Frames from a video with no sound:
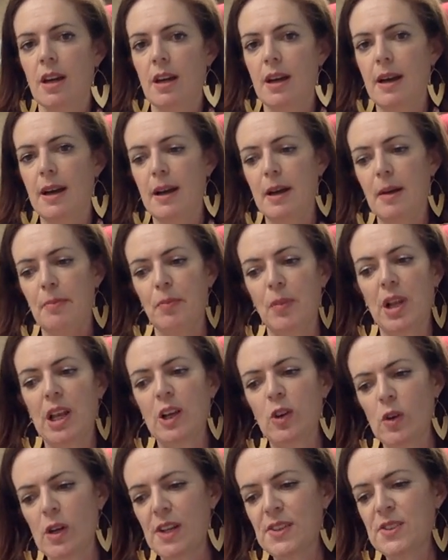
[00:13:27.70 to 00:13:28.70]

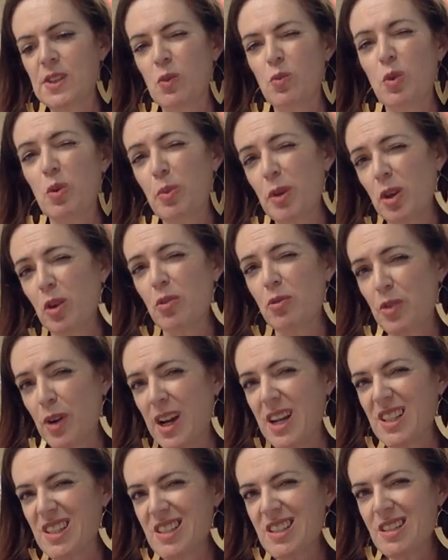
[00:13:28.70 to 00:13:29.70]
Clear elastic will be your
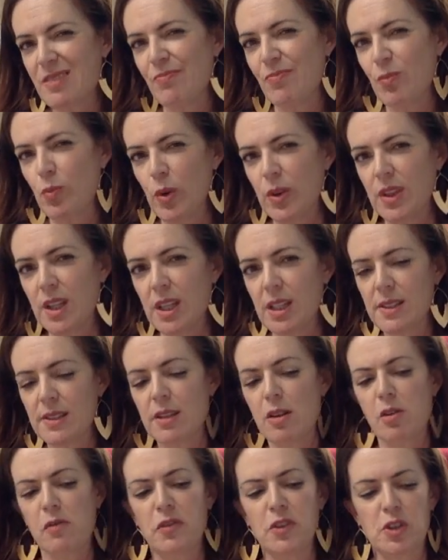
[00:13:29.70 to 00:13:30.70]
friend with this,
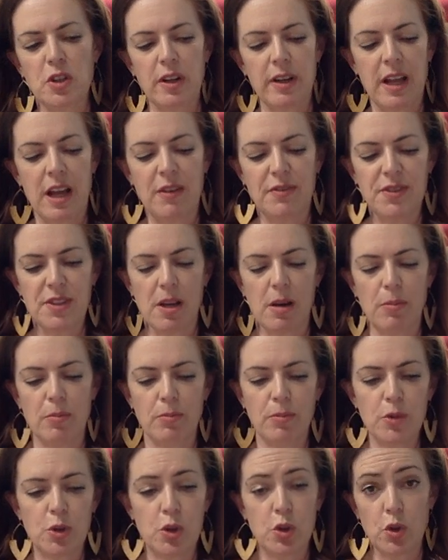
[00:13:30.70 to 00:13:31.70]
so if you don't have
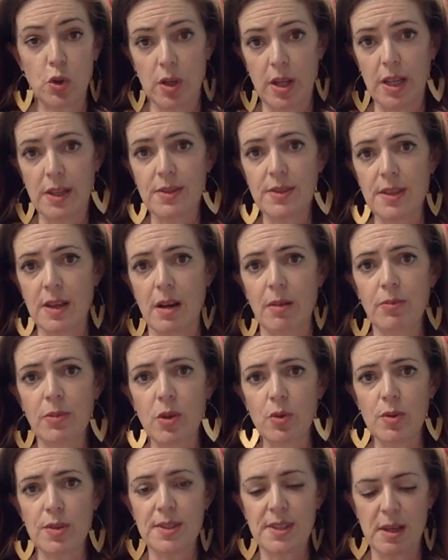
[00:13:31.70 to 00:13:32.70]
some, do get some.
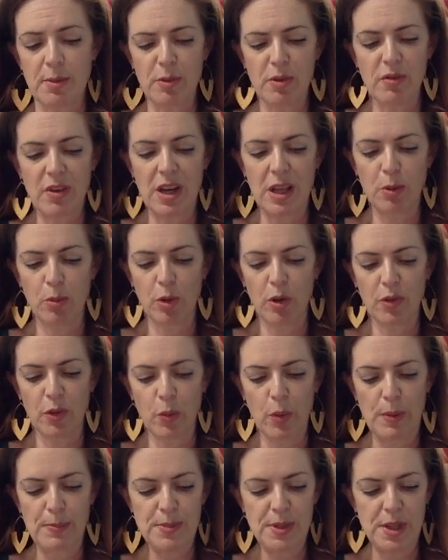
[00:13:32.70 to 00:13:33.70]
There is some available on the
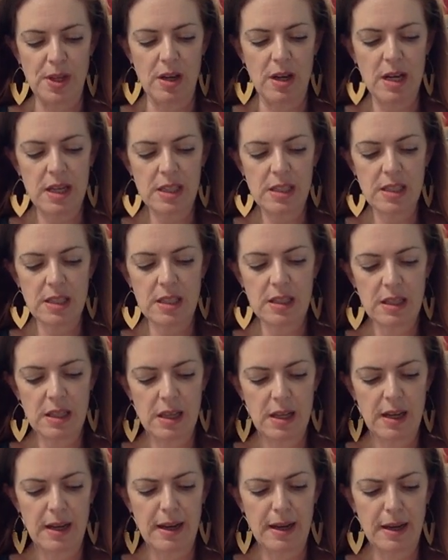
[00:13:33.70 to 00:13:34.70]
website.
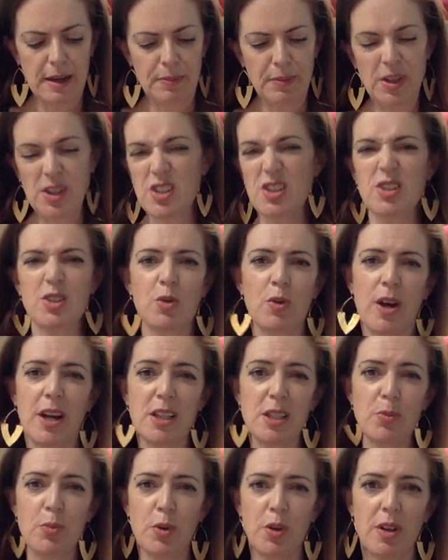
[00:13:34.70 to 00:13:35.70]
It's just great
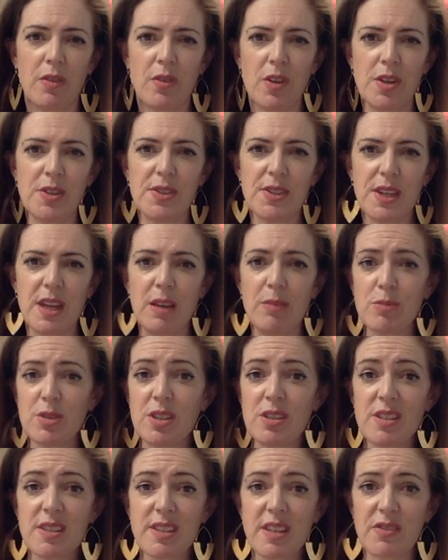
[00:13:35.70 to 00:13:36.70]
to put in those seams
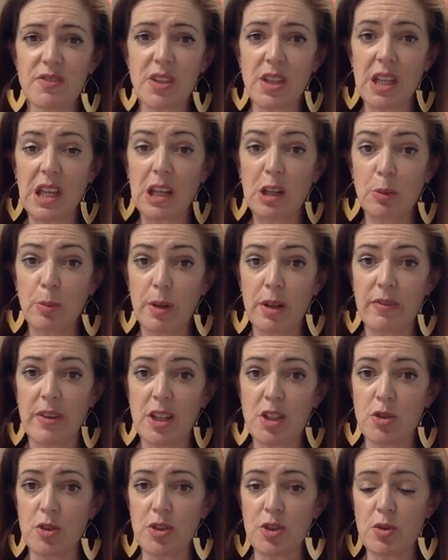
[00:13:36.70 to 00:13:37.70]
and just gives it a little bit of
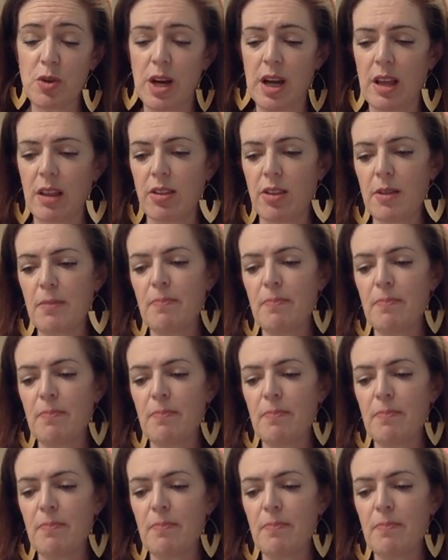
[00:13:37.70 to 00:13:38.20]
extra strength.